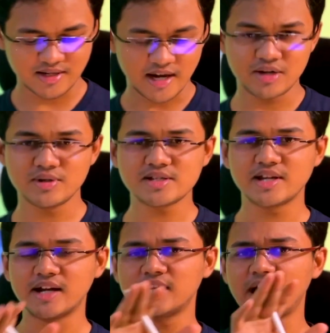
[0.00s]
And you just
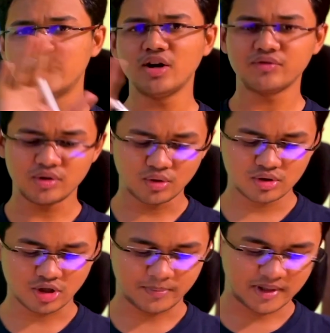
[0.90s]
get the idea of the whole
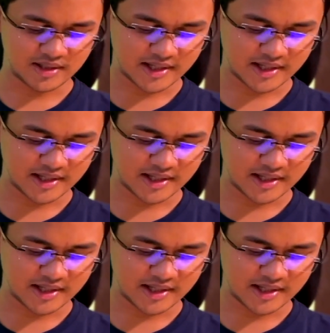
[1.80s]
topic.